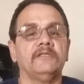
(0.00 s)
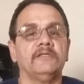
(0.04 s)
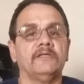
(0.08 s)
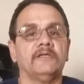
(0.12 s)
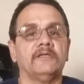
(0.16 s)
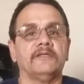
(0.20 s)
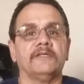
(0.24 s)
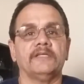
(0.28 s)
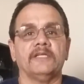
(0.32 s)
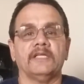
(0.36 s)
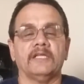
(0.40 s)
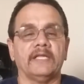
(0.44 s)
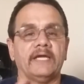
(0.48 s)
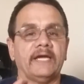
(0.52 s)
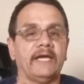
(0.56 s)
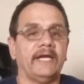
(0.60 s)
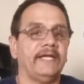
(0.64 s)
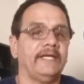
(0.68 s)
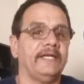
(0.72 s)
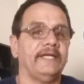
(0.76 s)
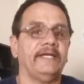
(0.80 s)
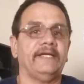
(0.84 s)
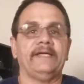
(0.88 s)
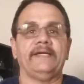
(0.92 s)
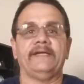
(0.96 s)
all the
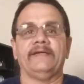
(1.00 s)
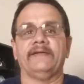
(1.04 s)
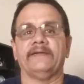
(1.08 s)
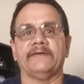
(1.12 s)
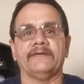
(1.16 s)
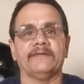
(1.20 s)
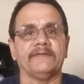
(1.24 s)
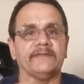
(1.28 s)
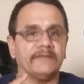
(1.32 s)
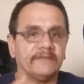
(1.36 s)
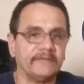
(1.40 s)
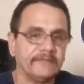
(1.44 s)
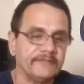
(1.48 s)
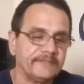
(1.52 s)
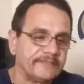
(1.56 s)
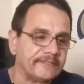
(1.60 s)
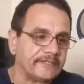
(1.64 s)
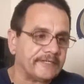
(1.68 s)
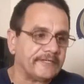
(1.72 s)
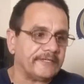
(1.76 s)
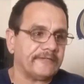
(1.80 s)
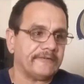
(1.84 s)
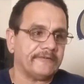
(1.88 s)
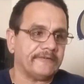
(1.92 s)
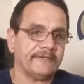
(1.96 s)
lagging, all the
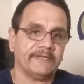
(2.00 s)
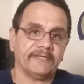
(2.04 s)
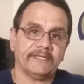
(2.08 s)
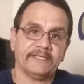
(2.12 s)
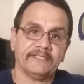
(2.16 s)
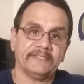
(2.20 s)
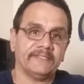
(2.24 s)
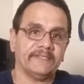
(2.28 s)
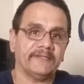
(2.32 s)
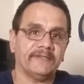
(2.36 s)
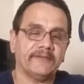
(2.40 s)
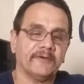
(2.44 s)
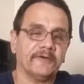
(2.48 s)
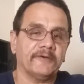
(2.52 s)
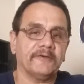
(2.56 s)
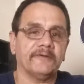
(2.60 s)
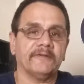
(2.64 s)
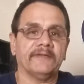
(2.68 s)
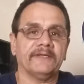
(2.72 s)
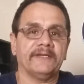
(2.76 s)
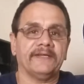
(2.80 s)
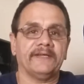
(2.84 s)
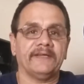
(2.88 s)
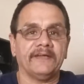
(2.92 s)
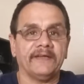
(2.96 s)
stuttering is
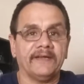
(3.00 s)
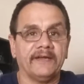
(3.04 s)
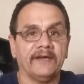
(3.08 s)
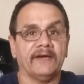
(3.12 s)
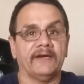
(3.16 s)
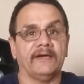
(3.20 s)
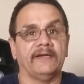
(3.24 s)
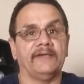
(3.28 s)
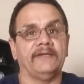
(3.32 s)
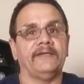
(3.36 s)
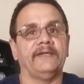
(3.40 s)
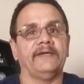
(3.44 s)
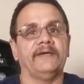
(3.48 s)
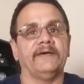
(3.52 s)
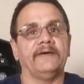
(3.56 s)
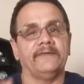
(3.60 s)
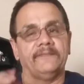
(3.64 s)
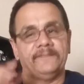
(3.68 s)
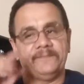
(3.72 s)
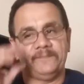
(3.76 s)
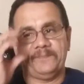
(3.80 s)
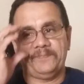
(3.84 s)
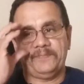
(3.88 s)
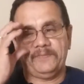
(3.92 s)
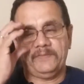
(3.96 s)
totally gone
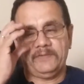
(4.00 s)
now.